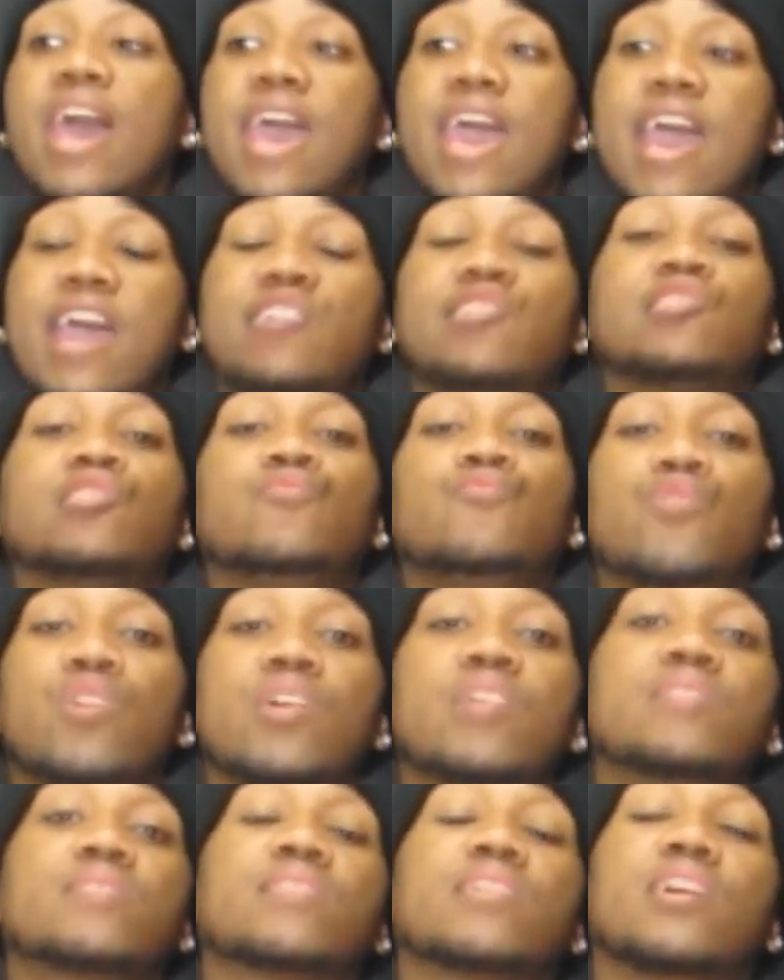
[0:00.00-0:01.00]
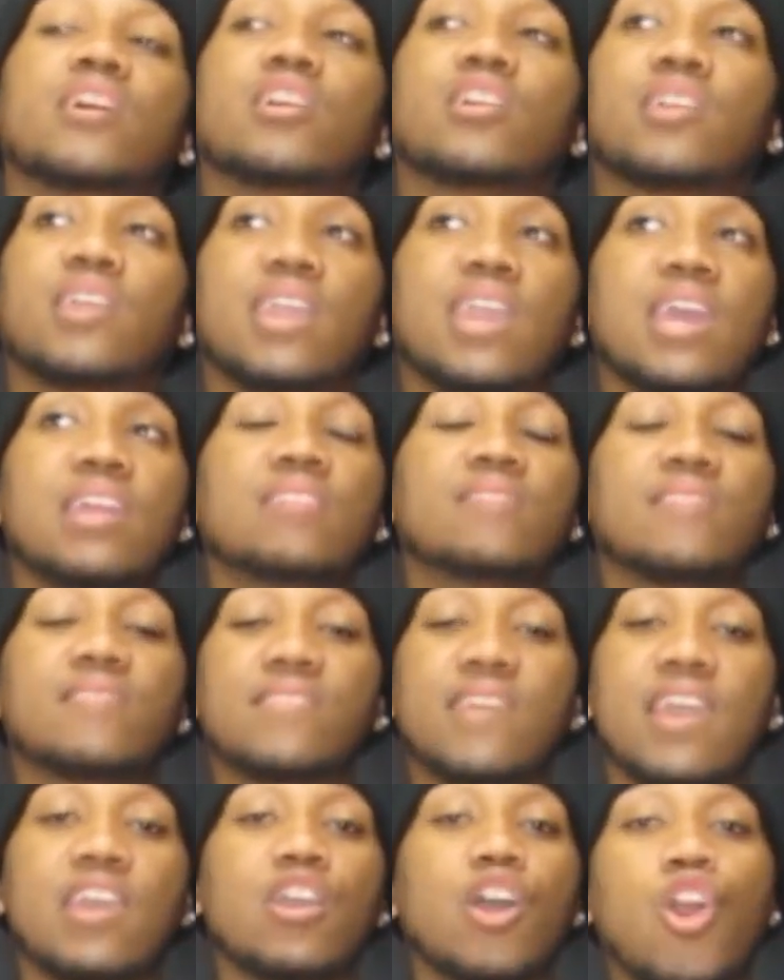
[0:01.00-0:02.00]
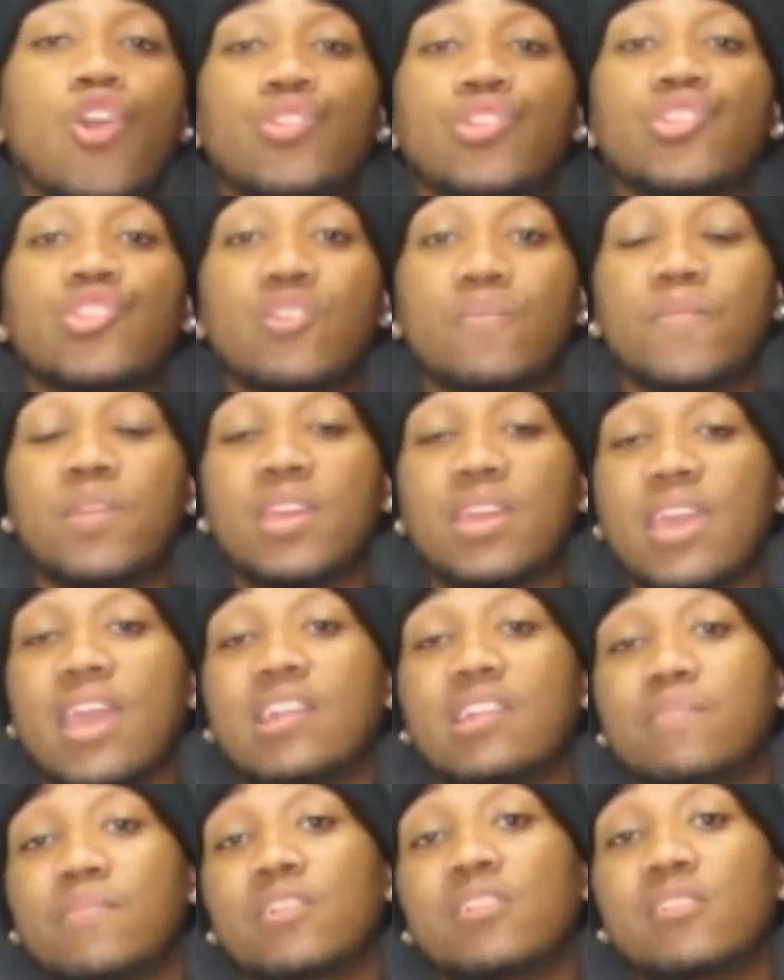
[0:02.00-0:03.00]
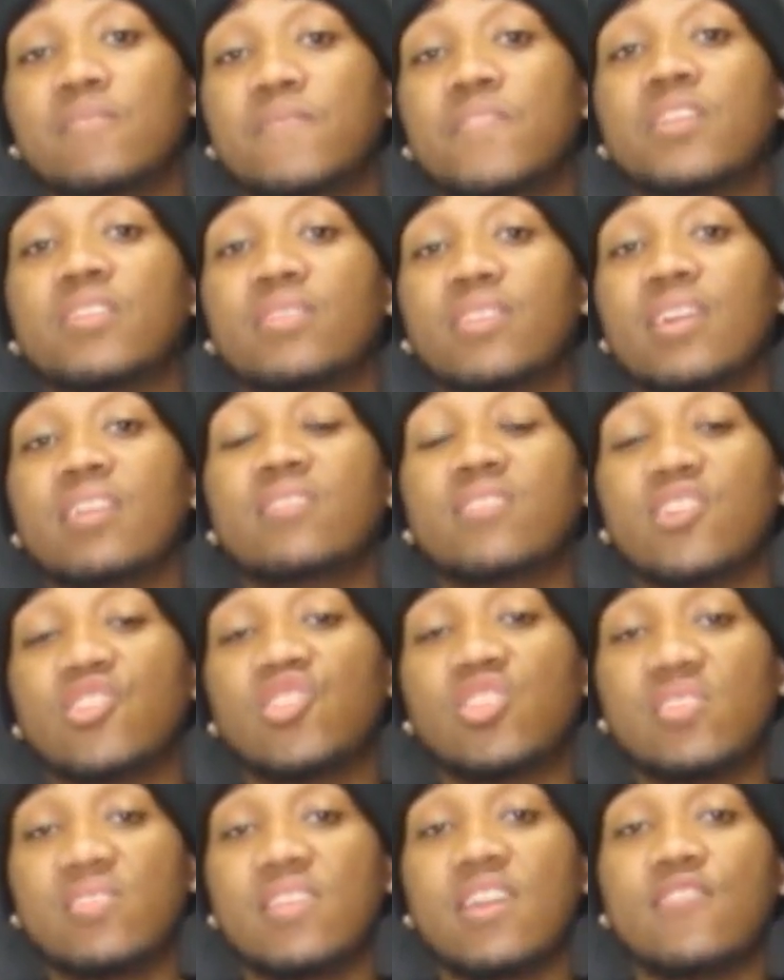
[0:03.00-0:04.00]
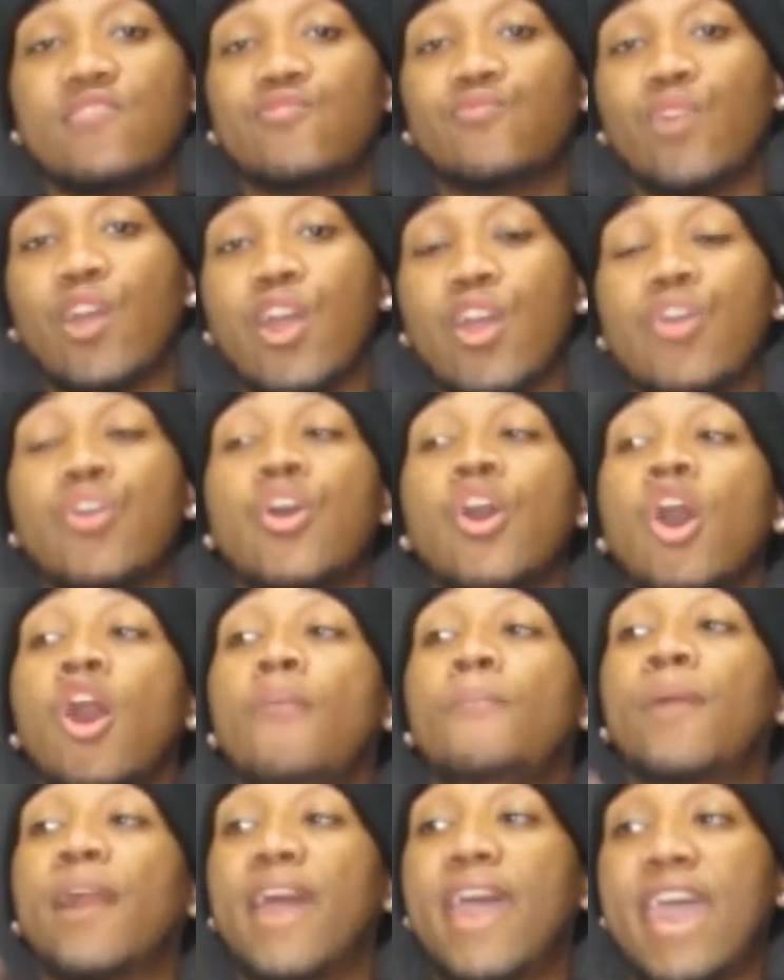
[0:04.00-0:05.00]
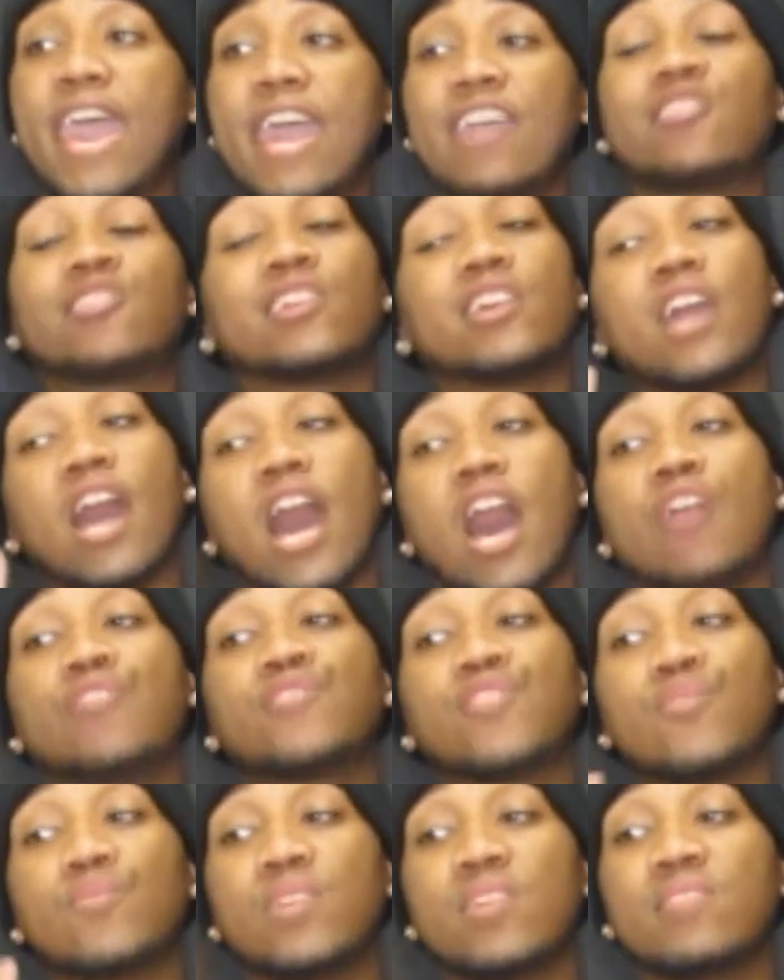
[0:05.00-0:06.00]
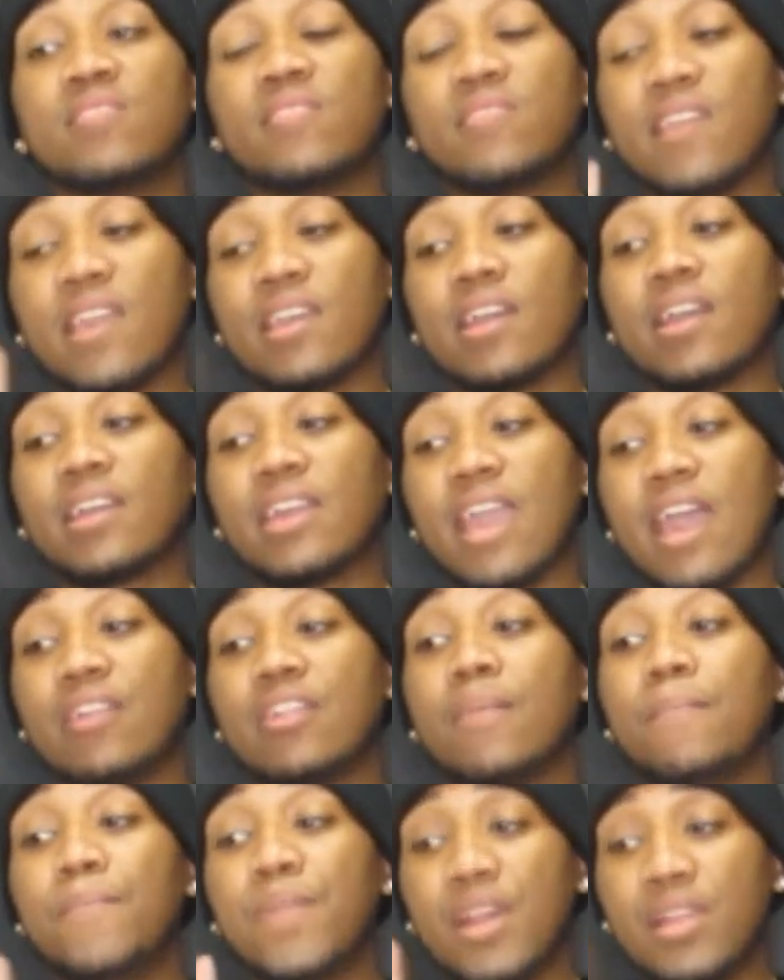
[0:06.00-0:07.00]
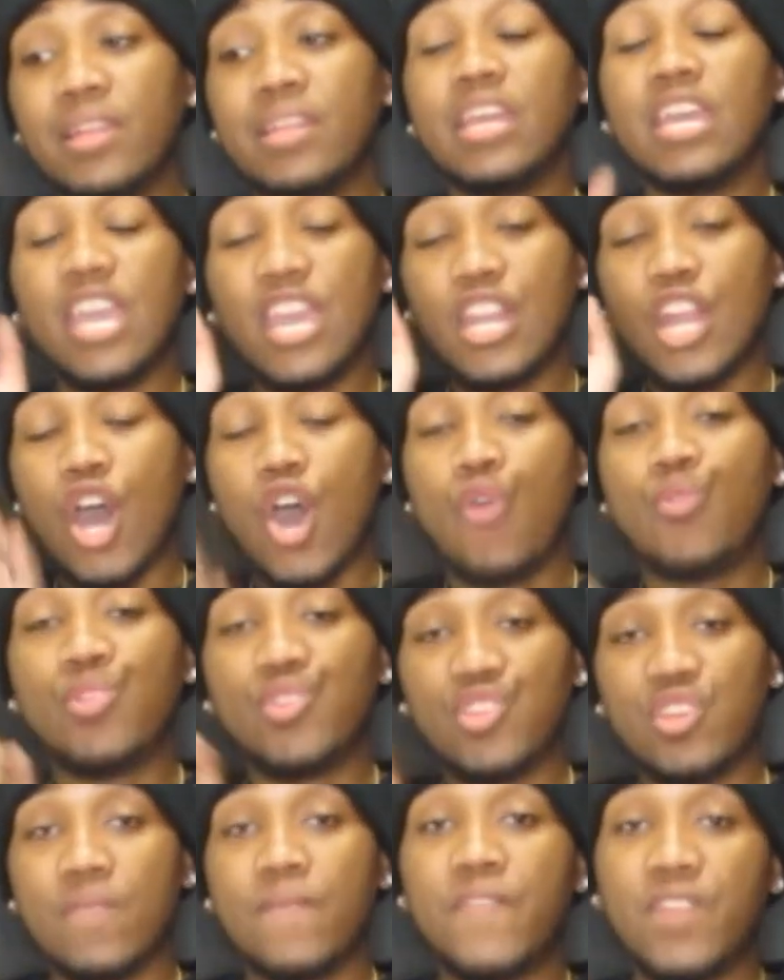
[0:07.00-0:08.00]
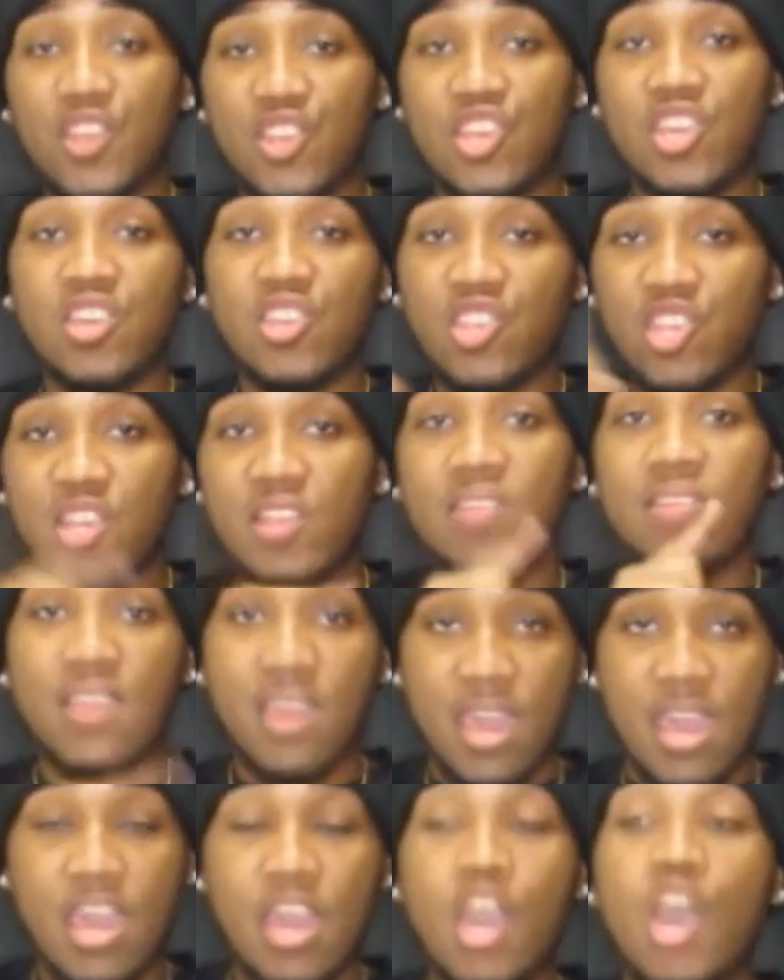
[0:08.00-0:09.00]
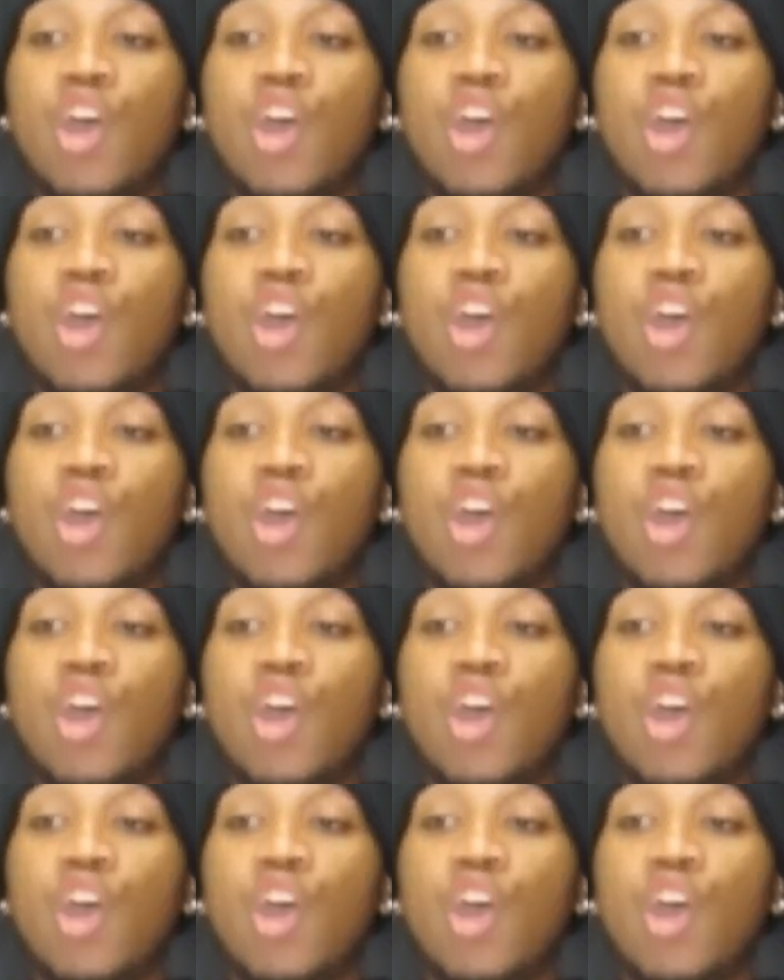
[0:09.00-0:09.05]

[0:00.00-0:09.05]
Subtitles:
Ashley wants Candace to take ownership and accountability for the things that she said to her. But Ashley also needs to take accountability and ownership for the shit she said.